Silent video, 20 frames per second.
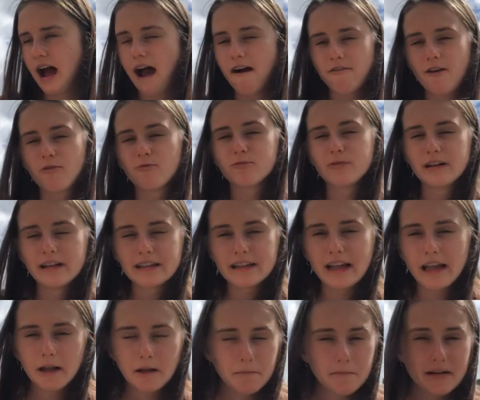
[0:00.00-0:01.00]
have a
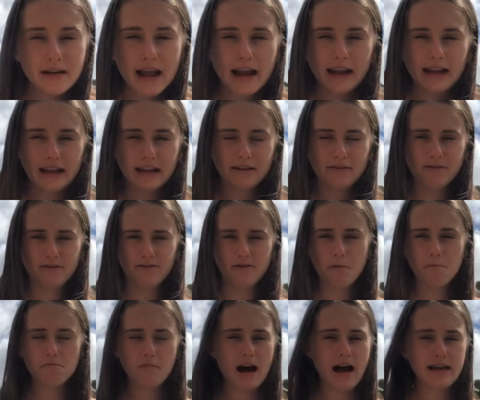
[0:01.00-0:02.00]
really negative
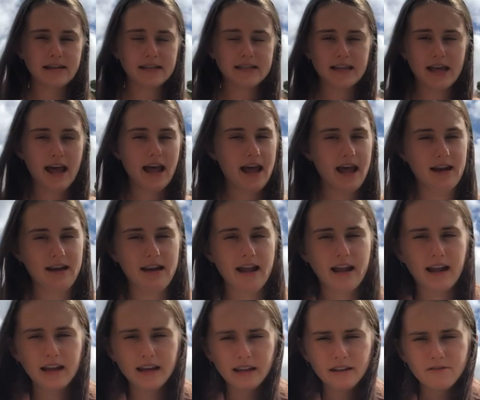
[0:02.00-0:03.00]
mindset and
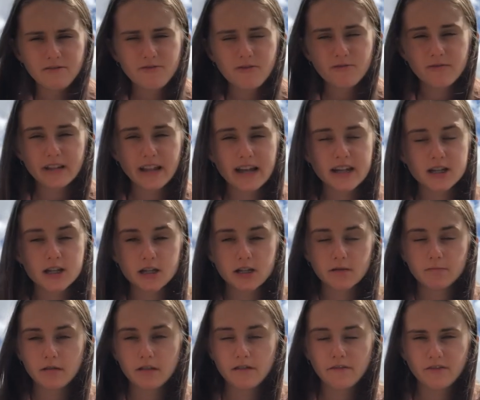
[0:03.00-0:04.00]
negative
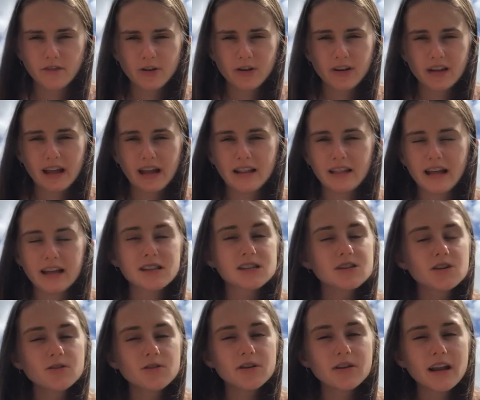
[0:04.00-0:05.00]
relationship with food and
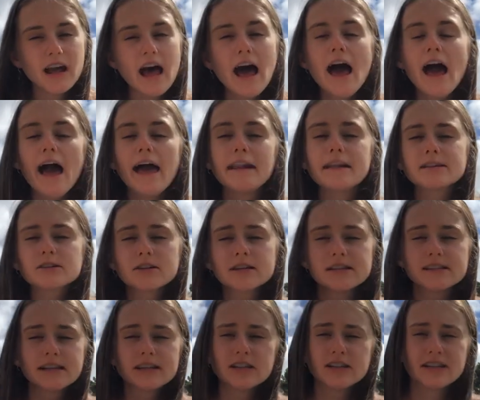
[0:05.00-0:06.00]
that's not good and it's
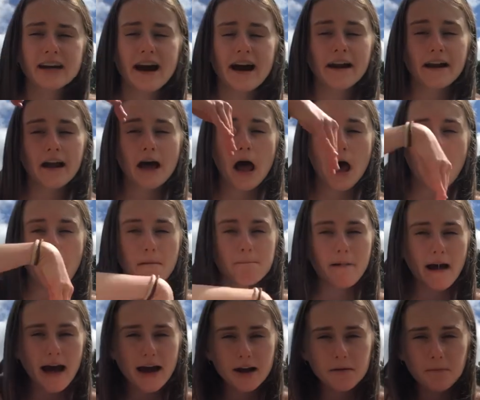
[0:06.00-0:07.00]
going to send you down a
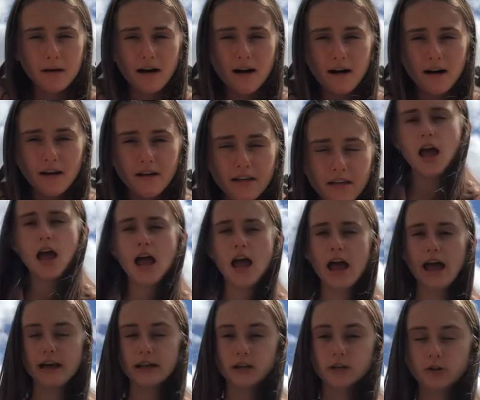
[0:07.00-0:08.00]
bad path.
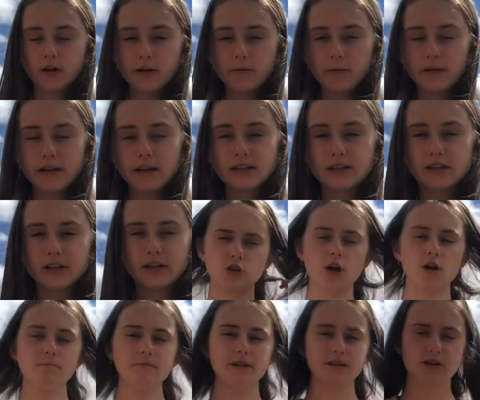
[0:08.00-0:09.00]
Enjoy what you do.
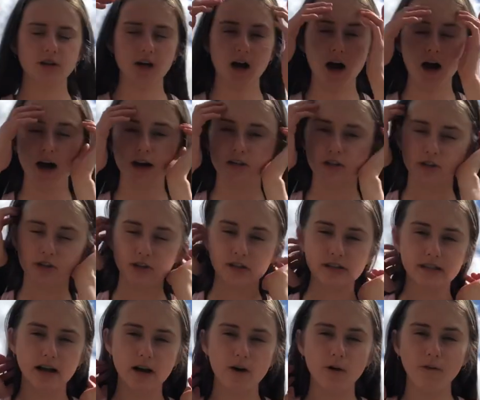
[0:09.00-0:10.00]
Don't be too harsh on
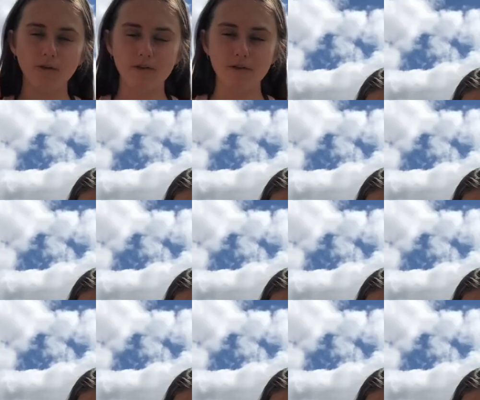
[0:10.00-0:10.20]
yourself.